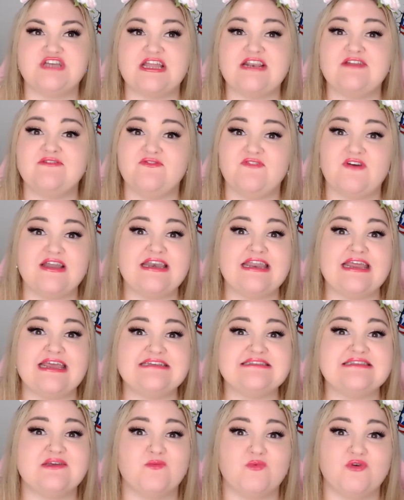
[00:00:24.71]
And a fun,
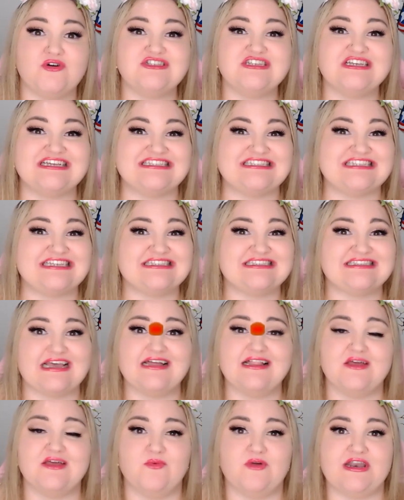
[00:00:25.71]
easy watch is
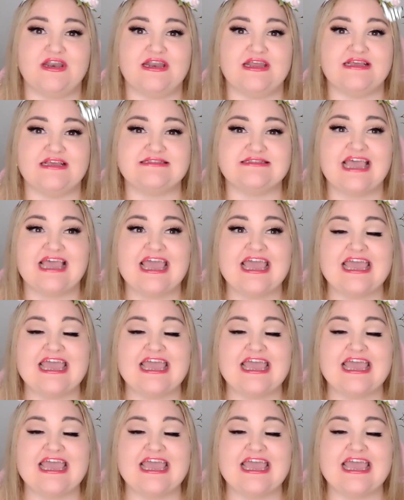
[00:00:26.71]
exactly what it is.